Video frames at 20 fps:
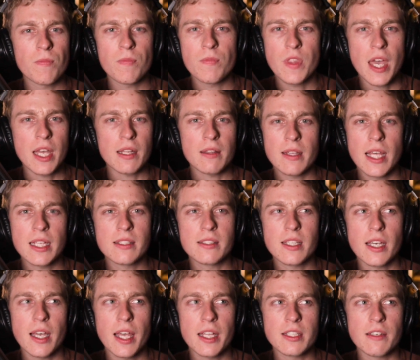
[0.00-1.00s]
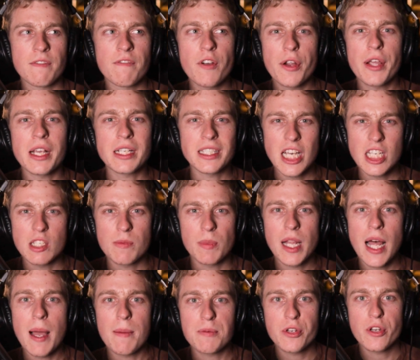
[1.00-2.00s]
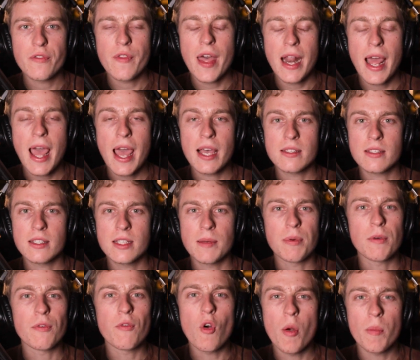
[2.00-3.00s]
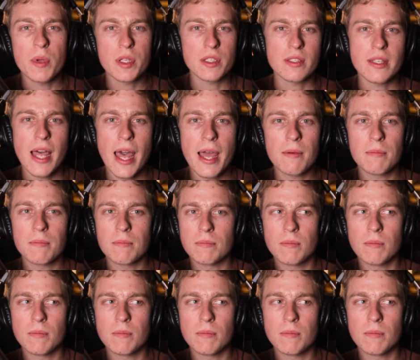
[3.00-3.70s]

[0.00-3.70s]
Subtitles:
that it's a very accessible option that has the performance that